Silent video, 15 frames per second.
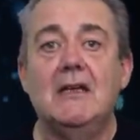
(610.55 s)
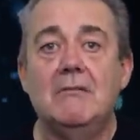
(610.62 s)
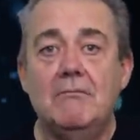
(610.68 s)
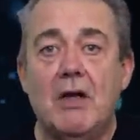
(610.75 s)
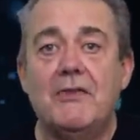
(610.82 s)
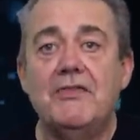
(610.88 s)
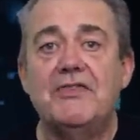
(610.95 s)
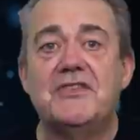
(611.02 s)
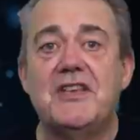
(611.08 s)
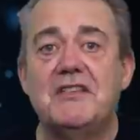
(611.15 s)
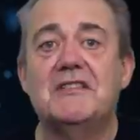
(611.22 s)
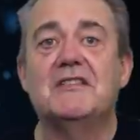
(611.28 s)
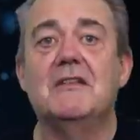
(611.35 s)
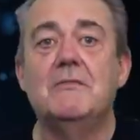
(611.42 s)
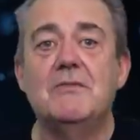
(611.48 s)
Modern
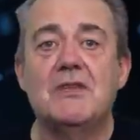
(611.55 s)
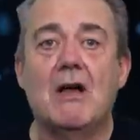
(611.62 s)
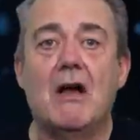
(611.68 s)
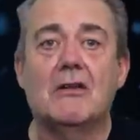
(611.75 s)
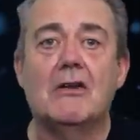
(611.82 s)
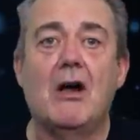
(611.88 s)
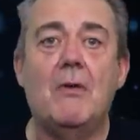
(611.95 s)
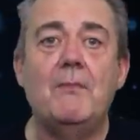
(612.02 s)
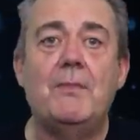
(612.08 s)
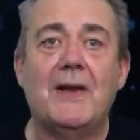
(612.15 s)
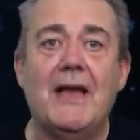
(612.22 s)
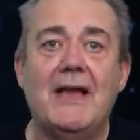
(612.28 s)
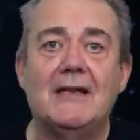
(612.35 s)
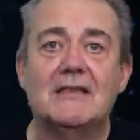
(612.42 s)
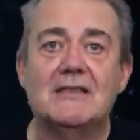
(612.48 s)
systems are
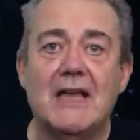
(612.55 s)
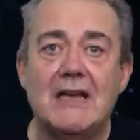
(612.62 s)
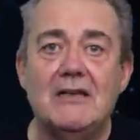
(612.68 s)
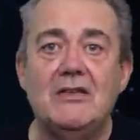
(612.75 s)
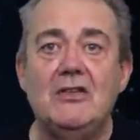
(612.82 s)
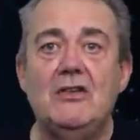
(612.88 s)
complex and